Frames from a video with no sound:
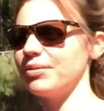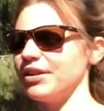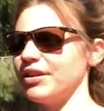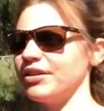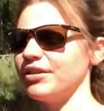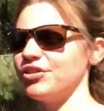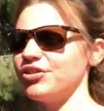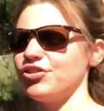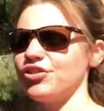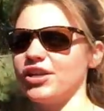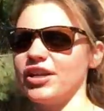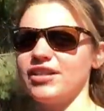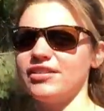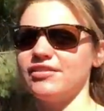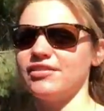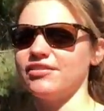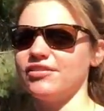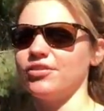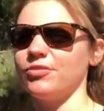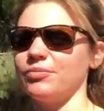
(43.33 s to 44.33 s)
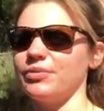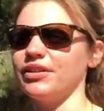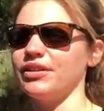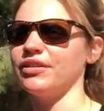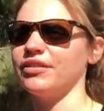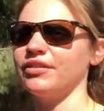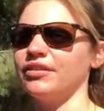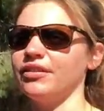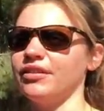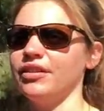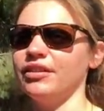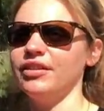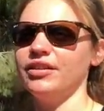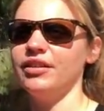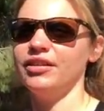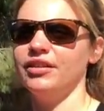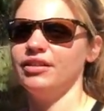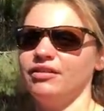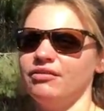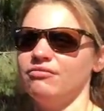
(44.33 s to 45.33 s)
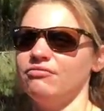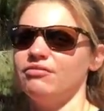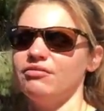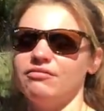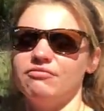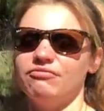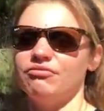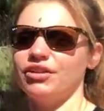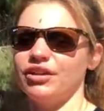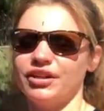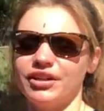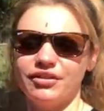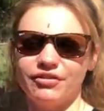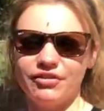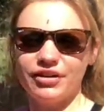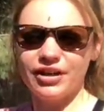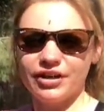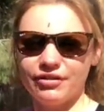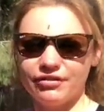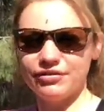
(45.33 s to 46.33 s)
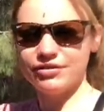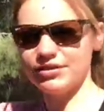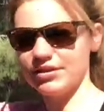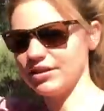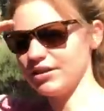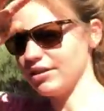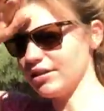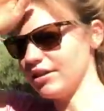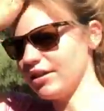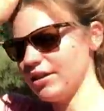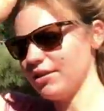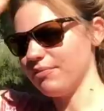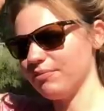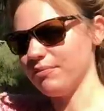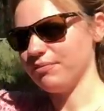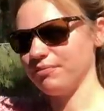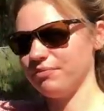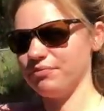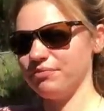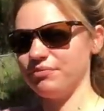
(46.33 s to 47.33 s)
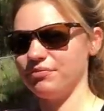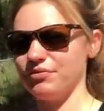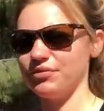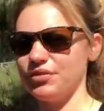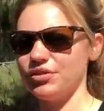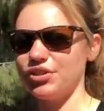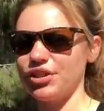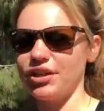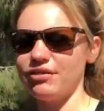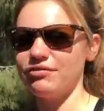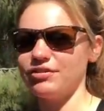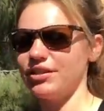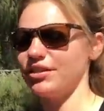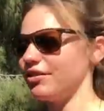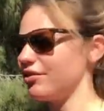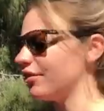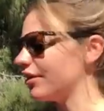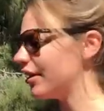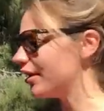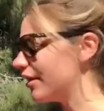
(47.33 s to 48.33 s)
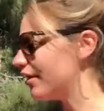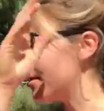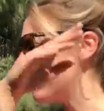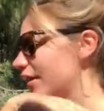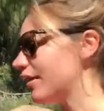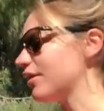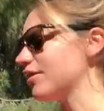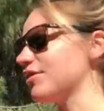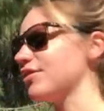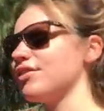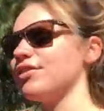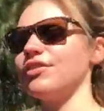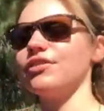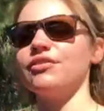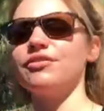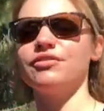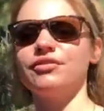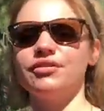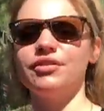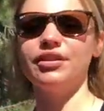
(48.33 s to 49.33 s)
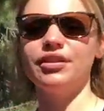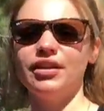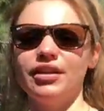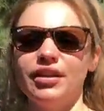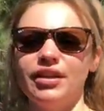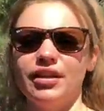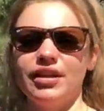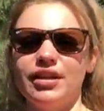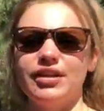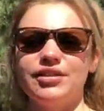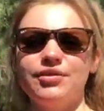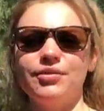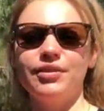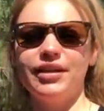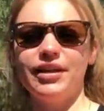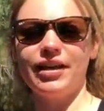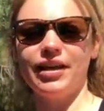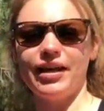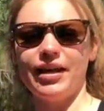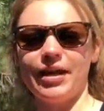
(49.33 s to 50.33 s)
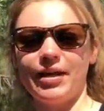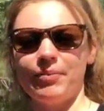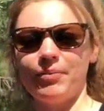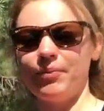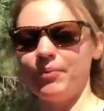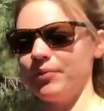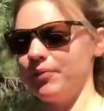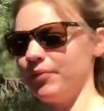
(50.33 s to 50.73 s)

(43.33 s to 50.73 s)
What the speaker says: been stressed. He's not been running around and shouting or anything. So he's quite calm.